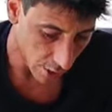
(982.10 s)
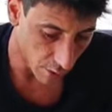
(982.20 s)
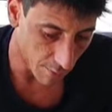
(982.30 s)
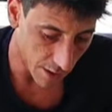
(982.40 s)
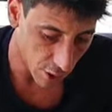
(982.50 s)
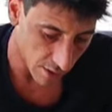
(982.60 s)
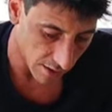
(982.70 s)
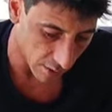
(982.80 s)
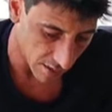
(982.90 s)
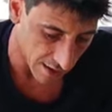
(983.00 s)
So make sure
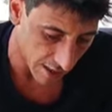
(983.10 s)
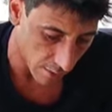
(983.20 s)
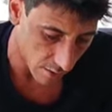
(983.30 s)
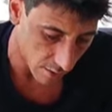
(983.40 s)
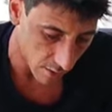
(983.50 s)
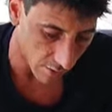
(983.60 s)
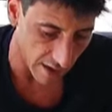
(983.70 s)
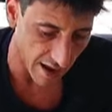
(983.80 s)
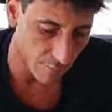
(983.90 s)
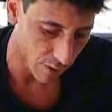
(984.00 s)
that they're set on
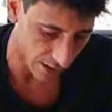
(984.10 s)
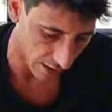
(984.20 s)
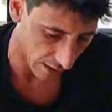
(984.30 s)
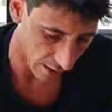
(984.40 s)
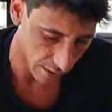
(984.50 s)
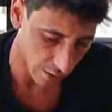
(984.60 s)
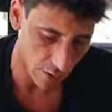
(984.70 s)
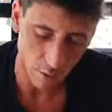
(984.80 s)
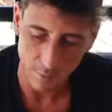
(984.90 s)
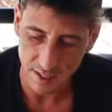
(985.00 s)
on everything so
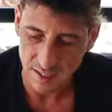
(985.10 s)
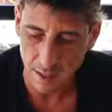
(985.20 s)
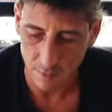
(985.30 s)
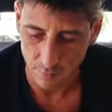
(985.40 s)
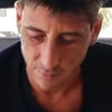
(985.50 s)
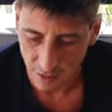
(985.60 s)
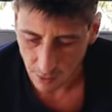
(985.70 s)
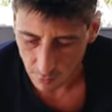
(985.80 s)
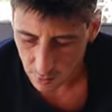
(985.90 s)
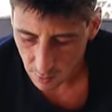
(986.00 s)
you don't miss out on
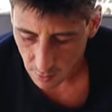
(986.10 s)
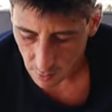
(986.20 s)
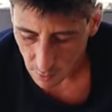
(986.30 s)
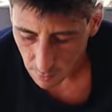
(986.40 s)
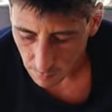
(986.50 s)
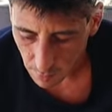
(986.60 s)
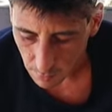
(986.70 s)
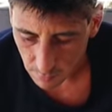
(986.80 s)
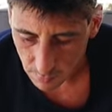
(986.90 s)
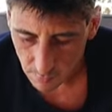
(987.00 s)
videos.
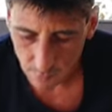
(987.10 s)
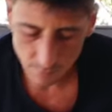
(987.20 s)
Boom.